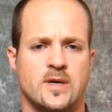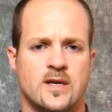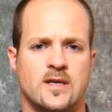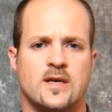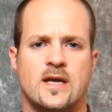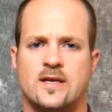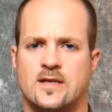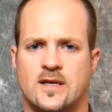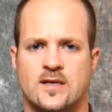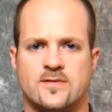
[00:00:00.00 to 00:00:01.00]

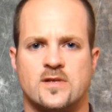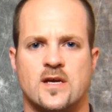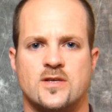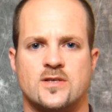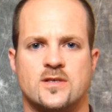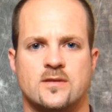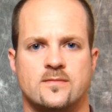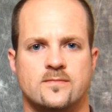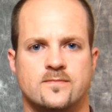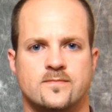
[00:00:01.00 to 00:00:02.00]
dependent, and addictive stages.